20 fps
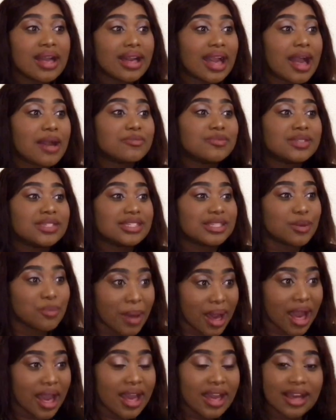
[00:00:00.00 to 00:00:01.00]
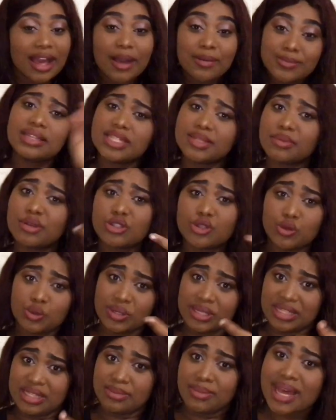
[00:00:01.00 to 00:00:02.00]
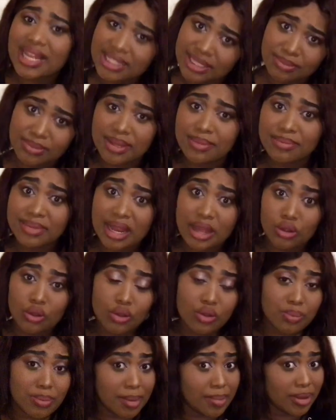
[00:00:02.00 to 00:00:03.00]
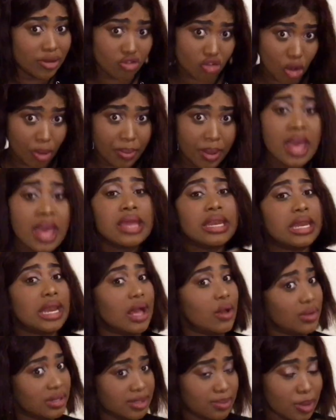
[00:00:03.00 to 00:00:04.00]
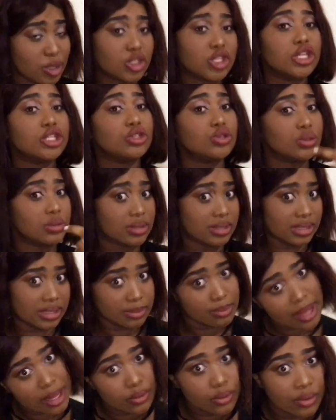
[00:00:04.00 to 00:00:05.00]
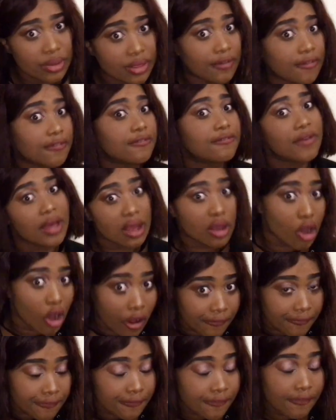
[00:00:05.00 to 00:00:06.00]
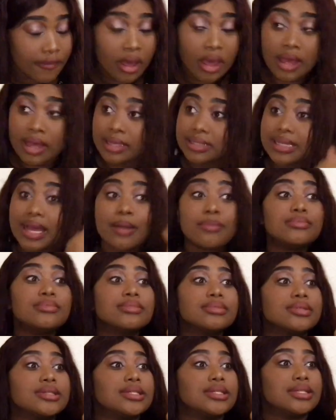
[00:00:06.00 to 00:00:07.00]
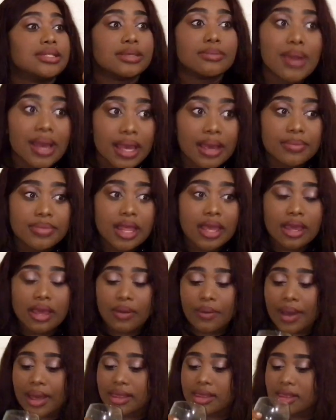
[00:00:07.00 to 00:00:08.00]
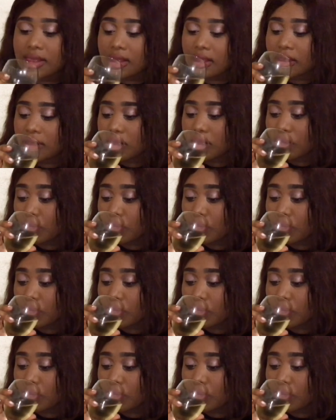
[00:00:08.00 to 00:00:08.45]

Gamziba. Must use ziba. Nimna go bebe drop. Now it's my turn to ziba you the fuck off. Gamziba game na gewanye.